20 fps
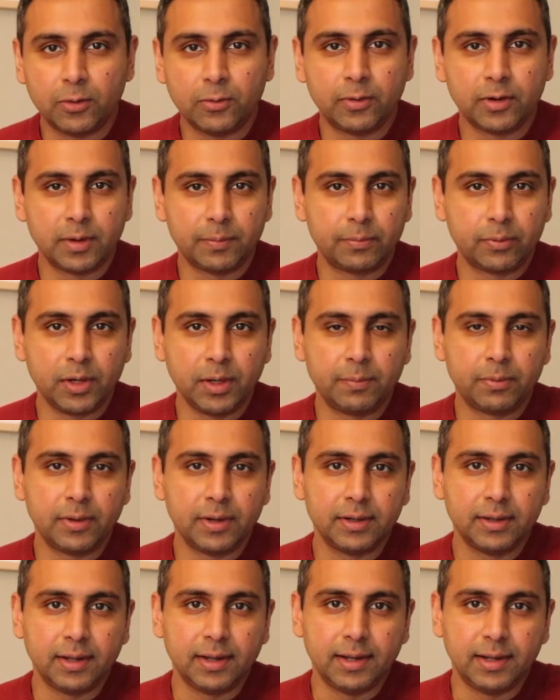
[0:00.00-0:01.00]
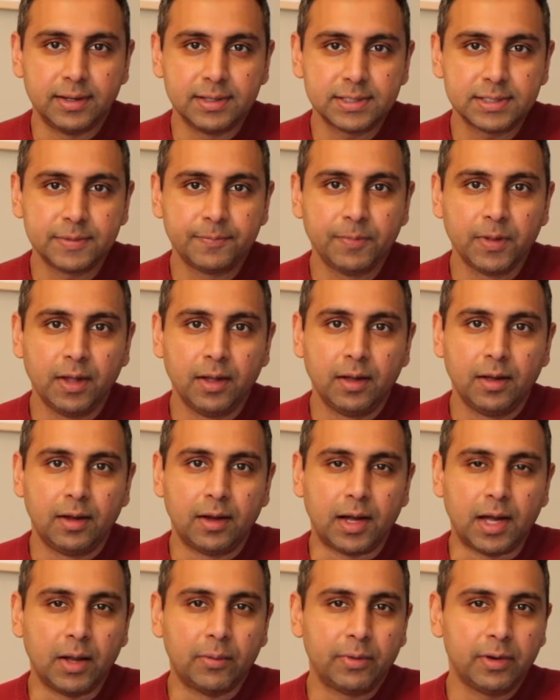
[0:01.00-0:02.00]
what a preprint is,
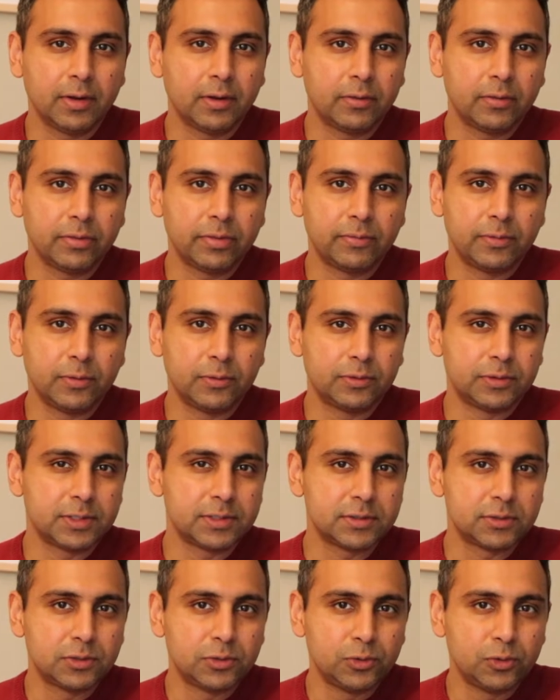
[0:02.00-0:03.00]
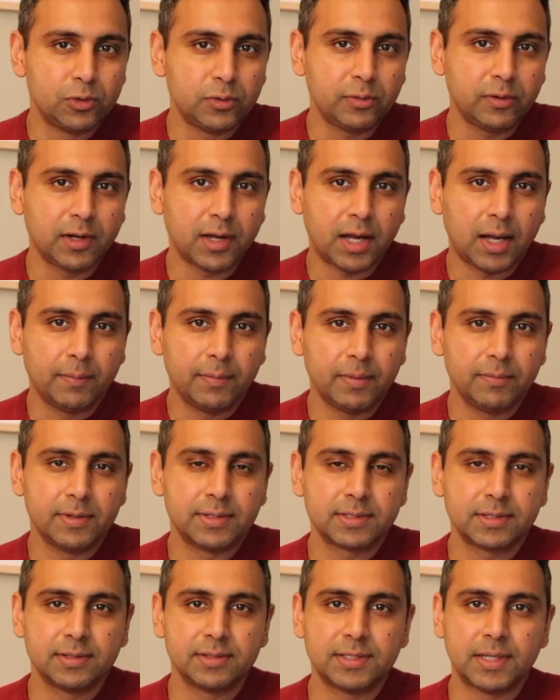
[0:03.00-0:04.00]
I want to go through just two common
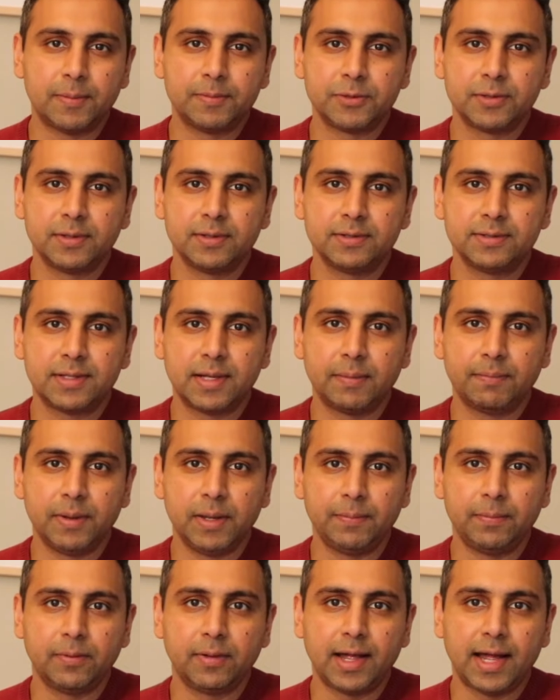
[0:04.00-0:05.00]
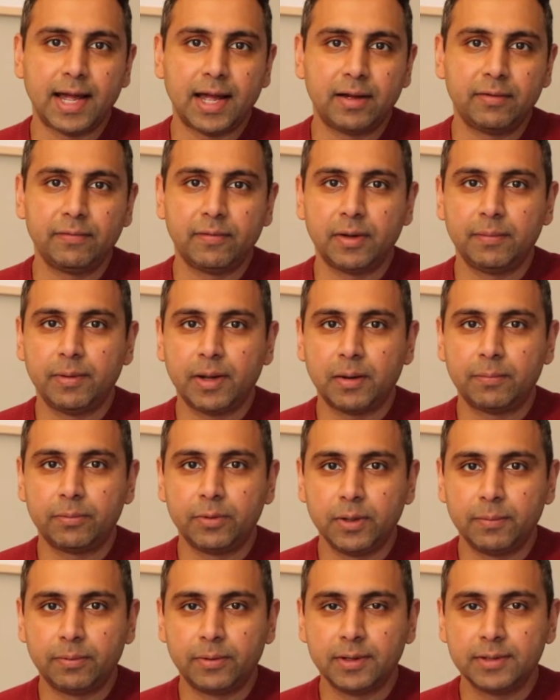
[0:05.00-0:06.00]
misconceptions that people have about
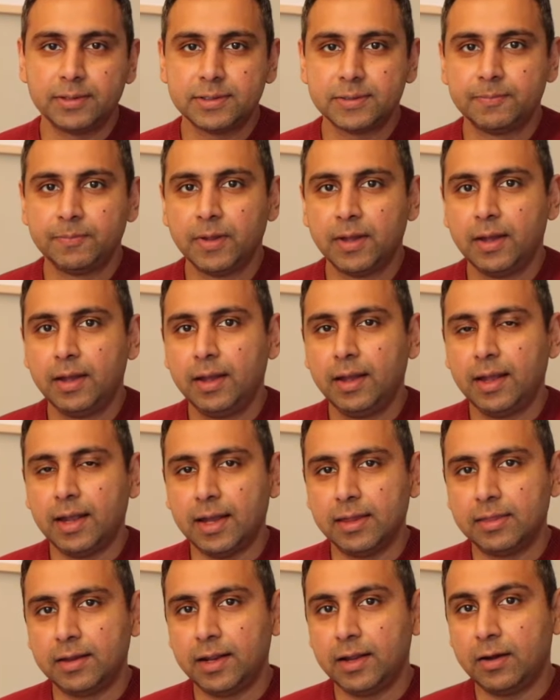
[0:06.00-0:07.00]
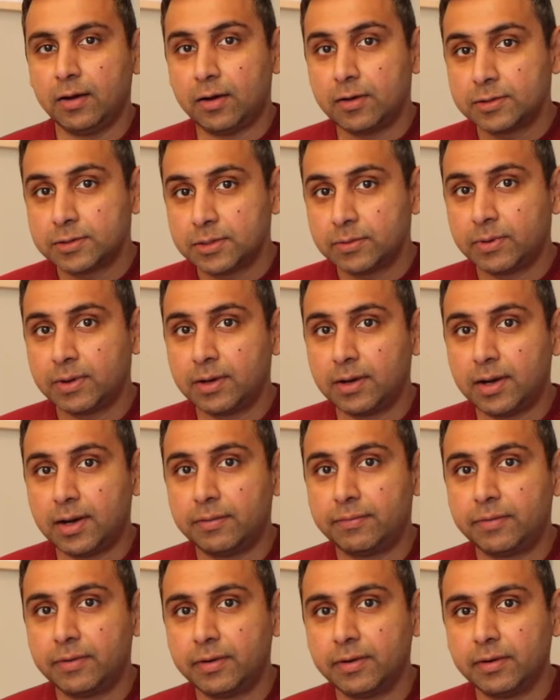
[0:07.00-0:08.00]
preprints, and then I also want to
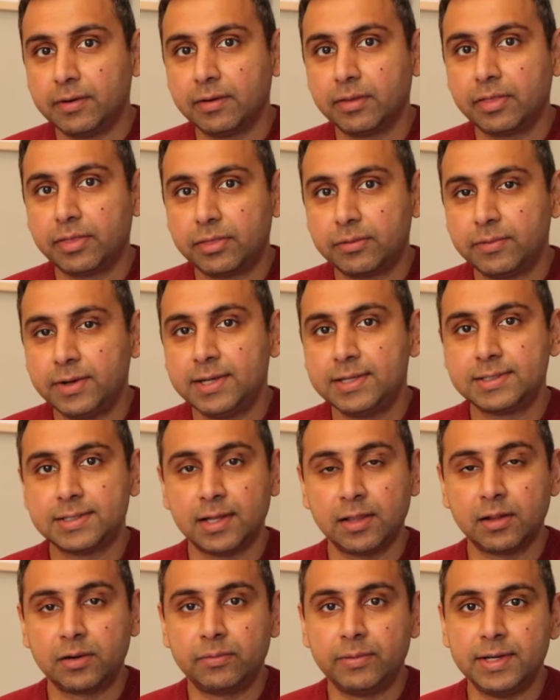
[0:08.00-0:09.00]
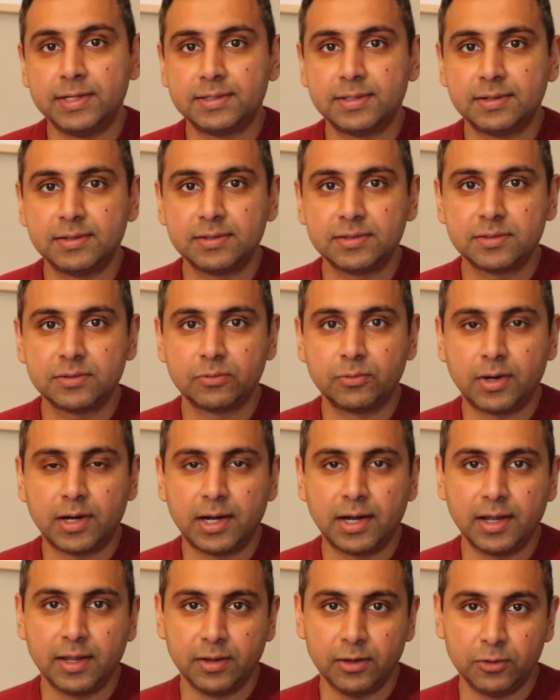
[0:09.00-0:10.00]
offer 3 solid reasons
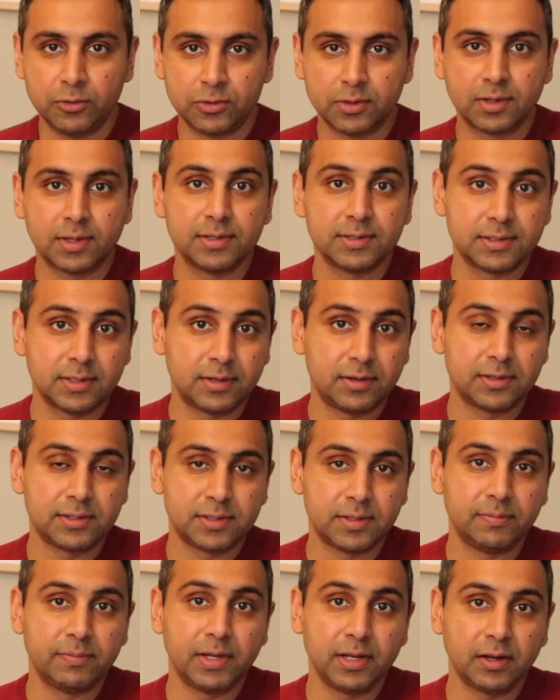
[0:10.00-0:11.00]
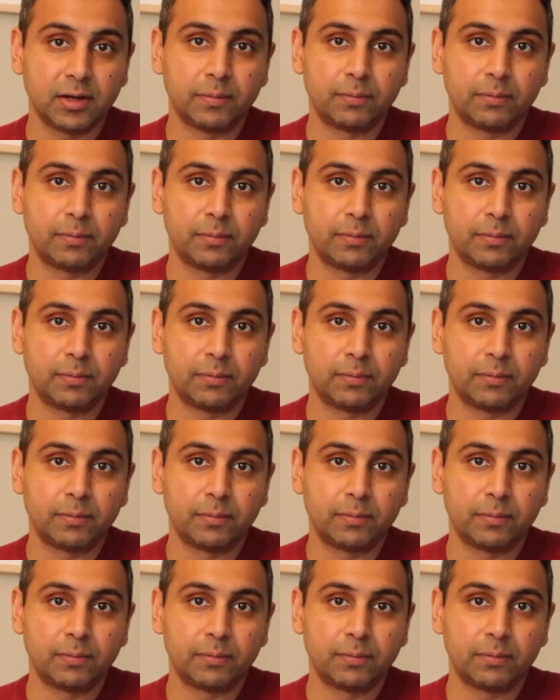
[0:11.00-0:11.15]
why you should consider submitting a